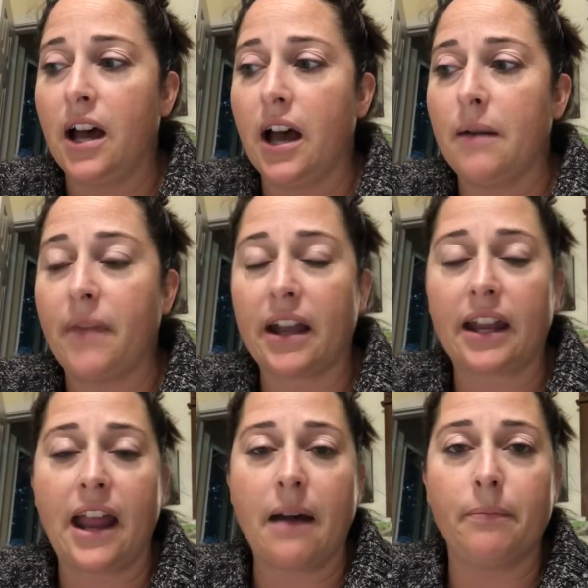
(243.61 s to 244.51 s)
That
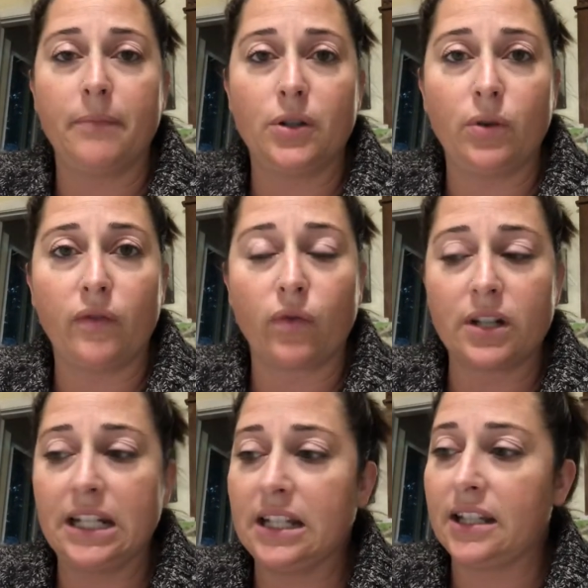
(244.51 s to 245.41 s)
can happen between
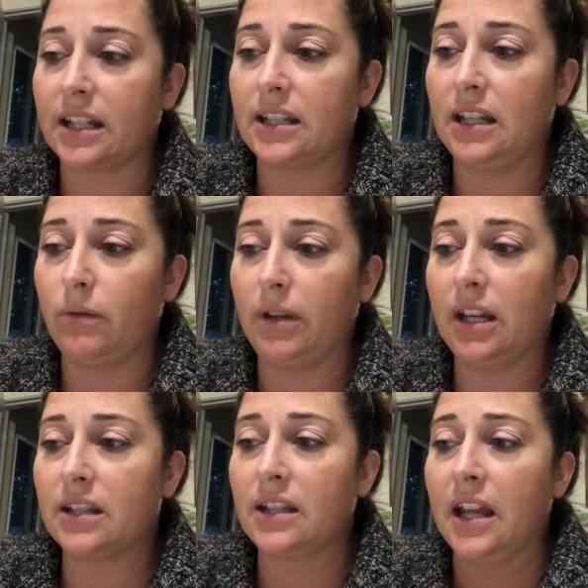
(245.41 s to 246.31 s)
14 and 16
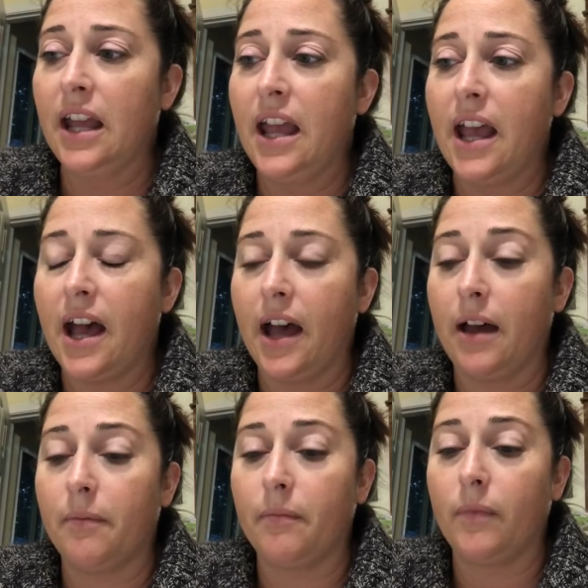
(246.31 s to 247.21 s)
weeks,
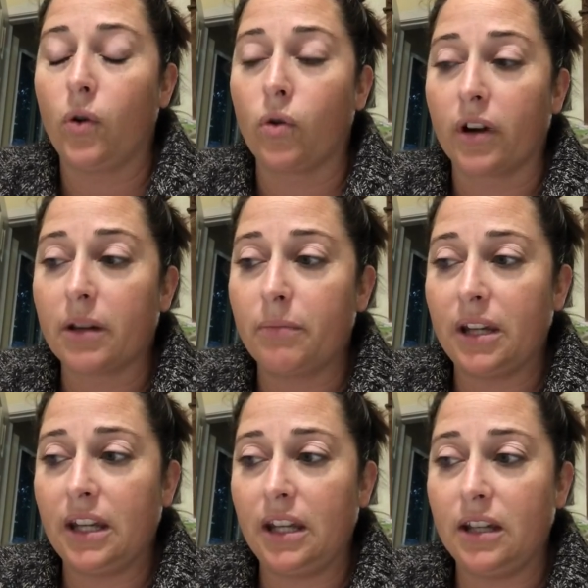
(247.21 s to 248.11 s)
or it can
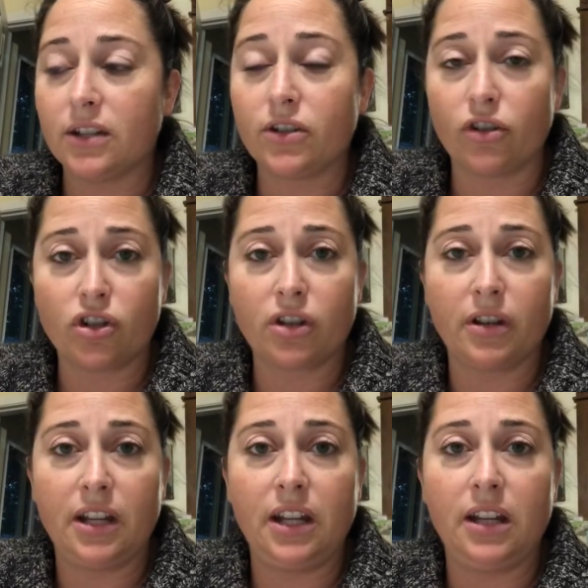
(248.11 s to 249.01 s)
be
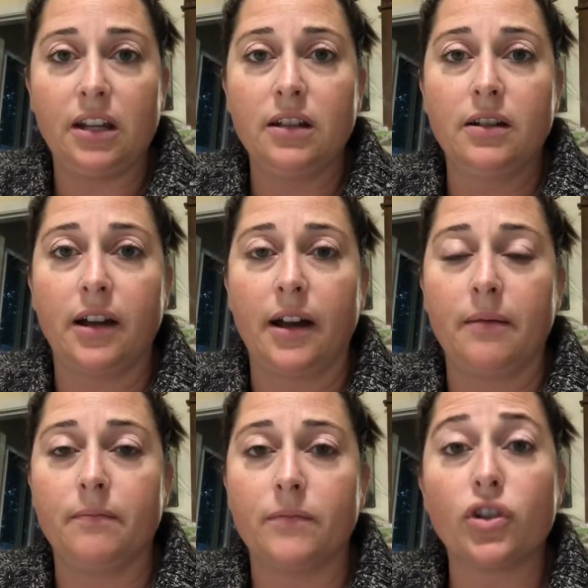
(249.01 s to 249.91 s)
surgically
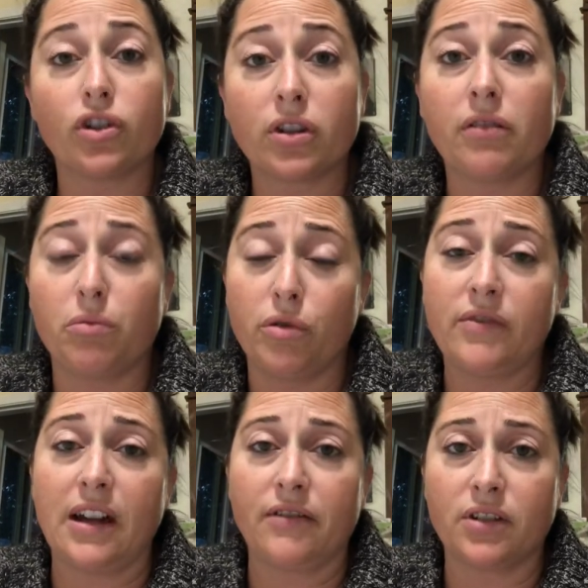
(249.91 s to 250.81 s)

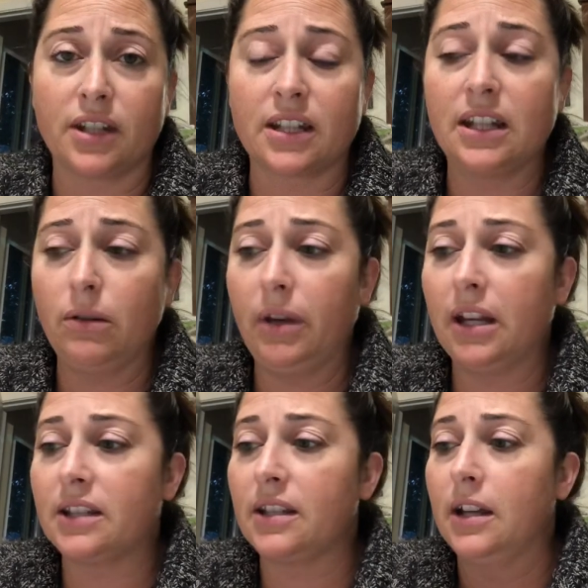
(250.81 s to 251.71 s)
removed after 16
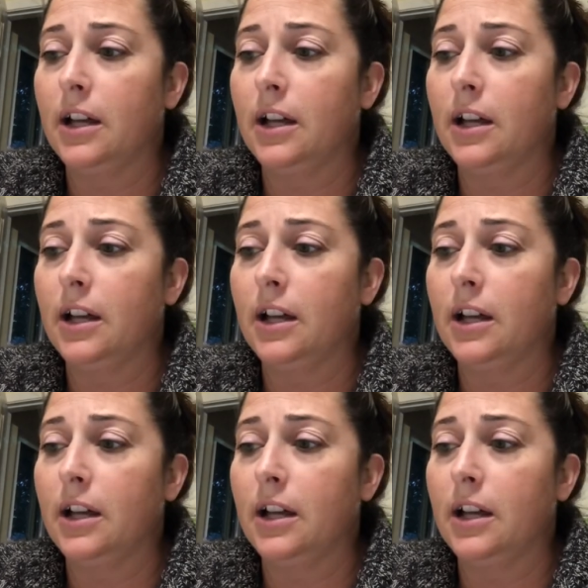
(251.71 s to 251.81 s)
weeks.